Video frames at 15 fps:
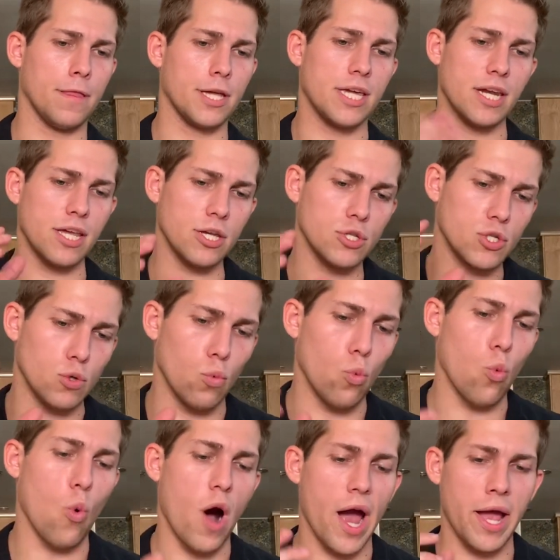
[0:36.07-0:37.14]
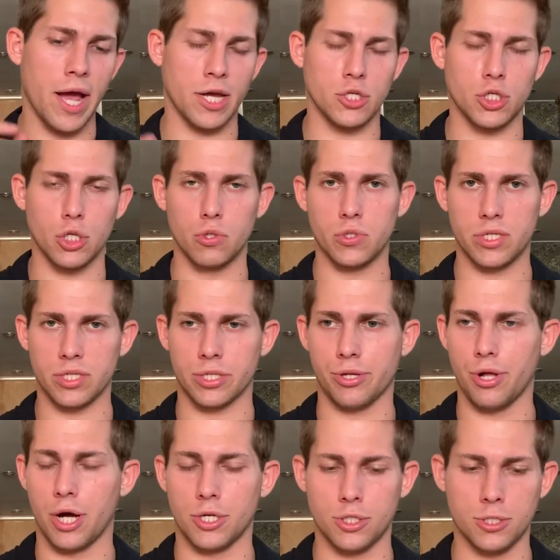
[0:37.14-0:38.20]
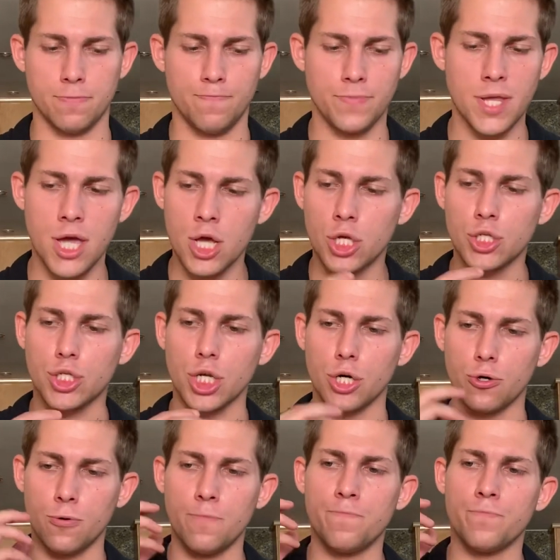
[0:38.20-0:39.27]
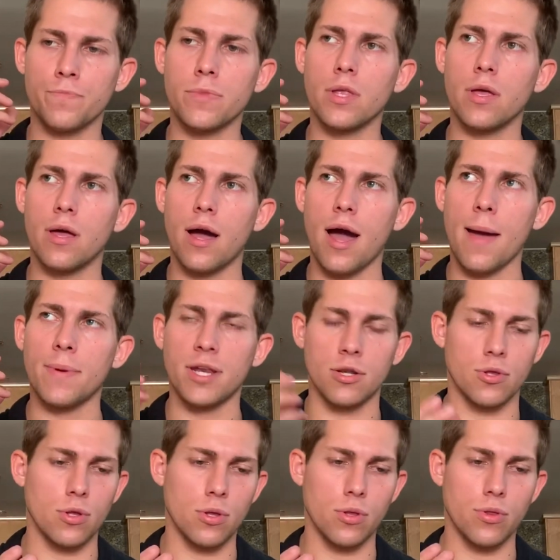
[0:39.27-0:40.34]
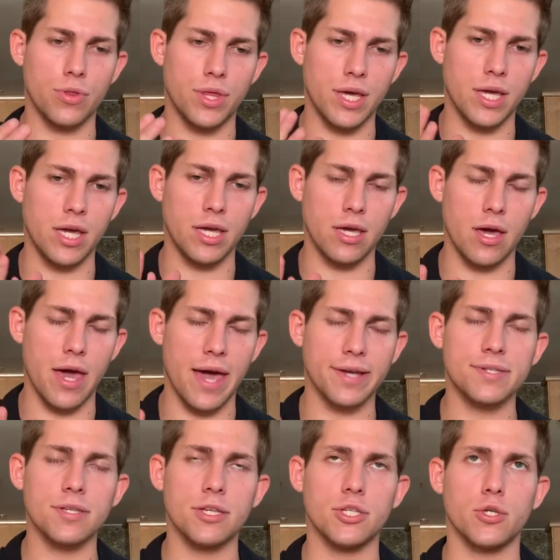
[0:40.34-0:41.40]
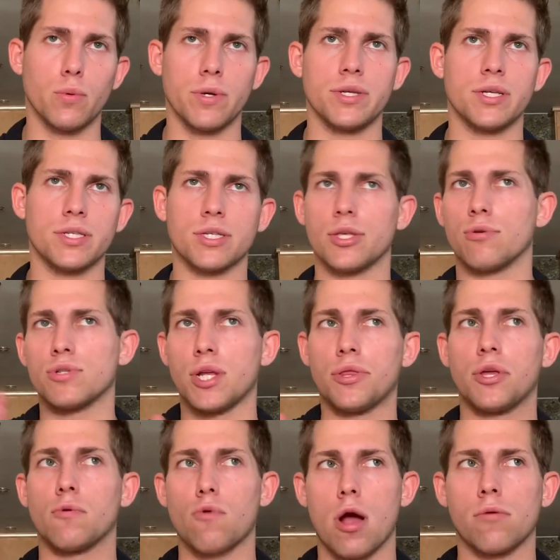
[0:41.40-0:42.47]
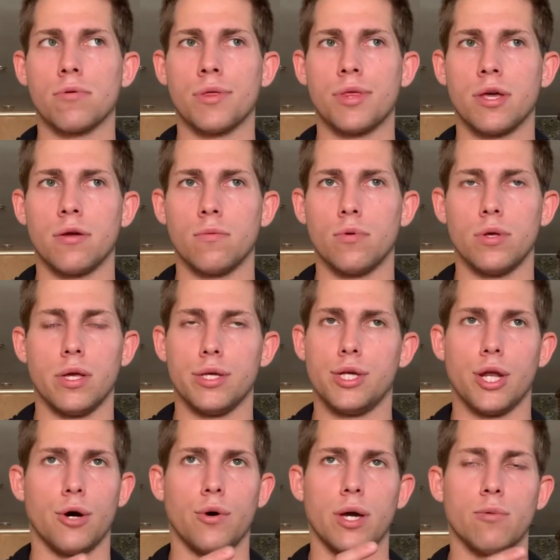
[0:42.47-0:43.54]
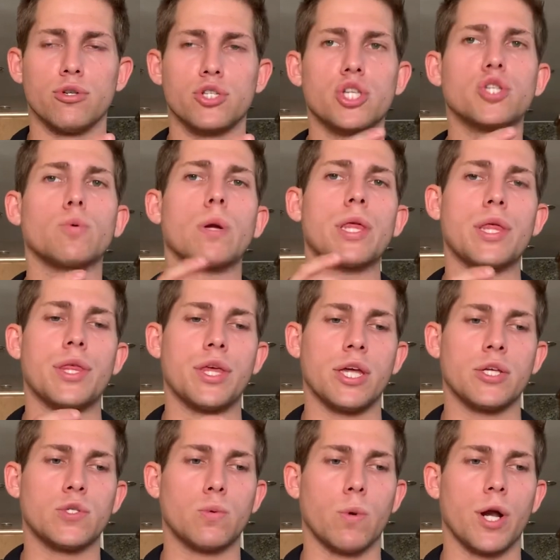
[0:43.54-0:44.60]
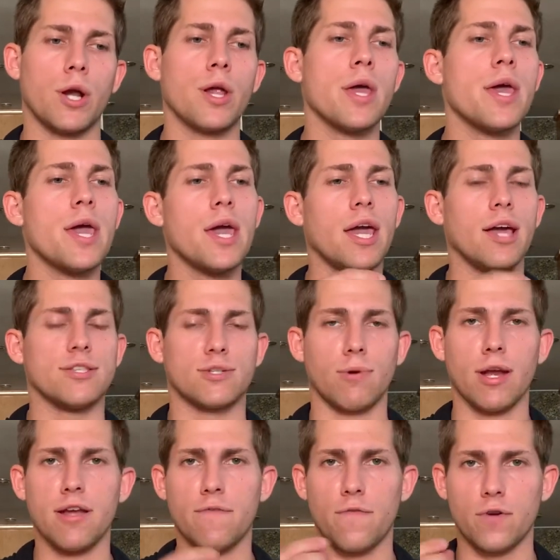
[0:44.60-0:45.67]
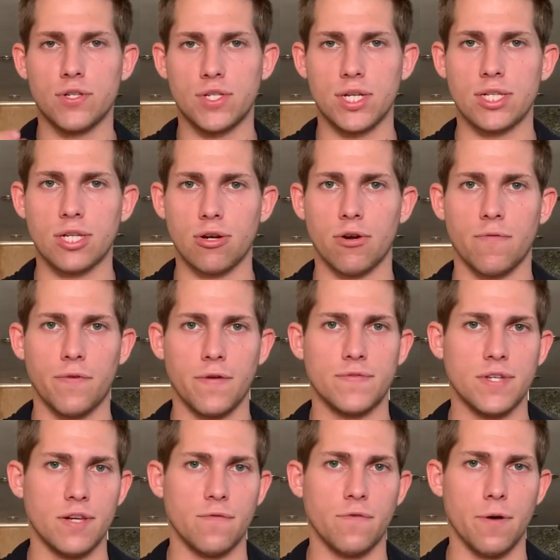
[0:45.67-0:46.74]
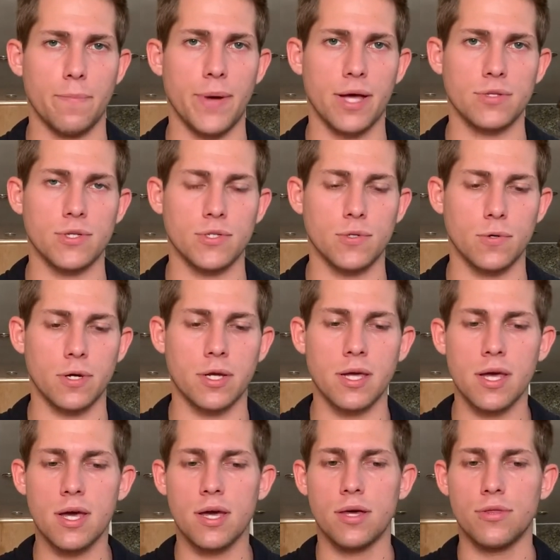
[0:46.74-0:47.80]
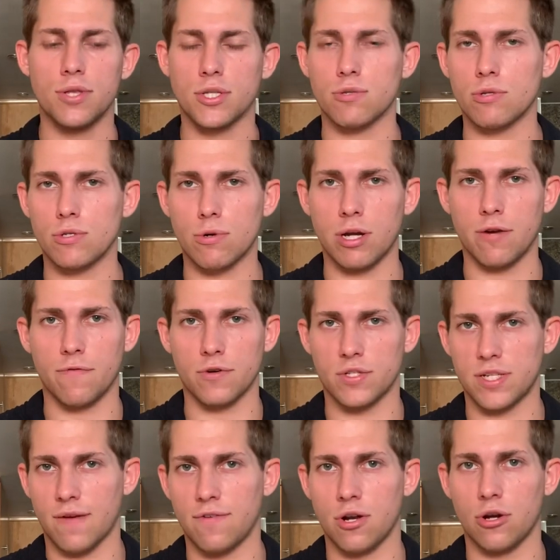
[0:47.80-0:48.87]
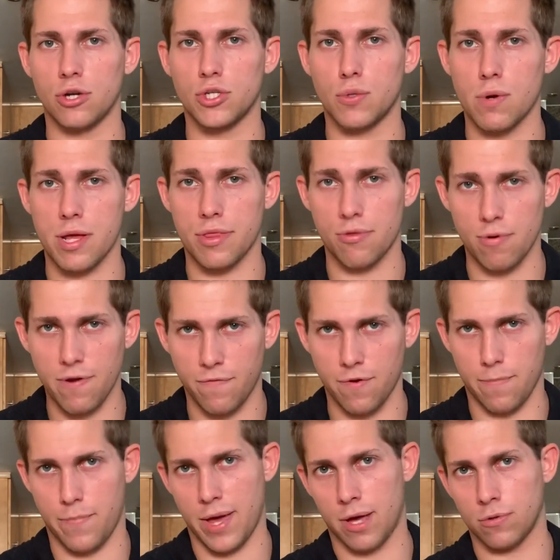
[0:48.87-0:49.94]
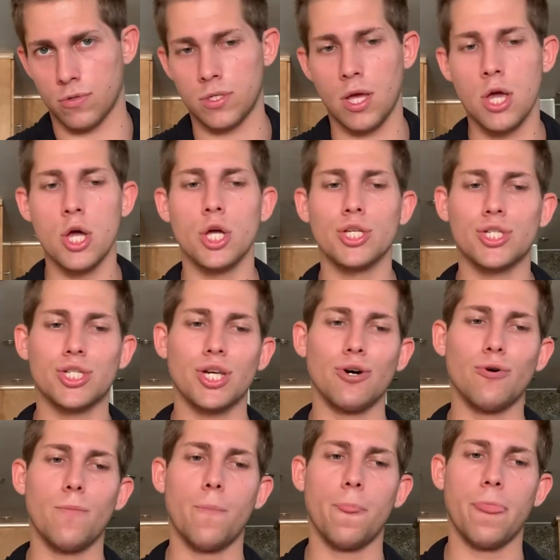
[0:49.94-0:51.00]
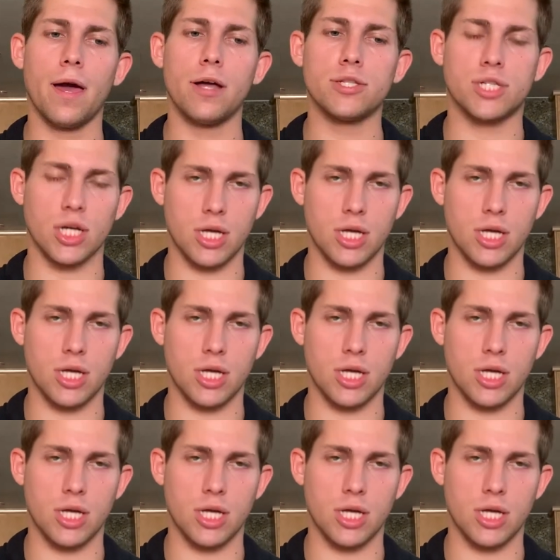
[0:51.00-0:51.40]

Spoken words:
getting into why I chose this clutch. So, I mean, the Exedy twin disc, there was nothing wrong with it. You know, it was just one of the things where it's rated for 615 foot-pounds of torque. This one's rated for 723 foot-pounds. So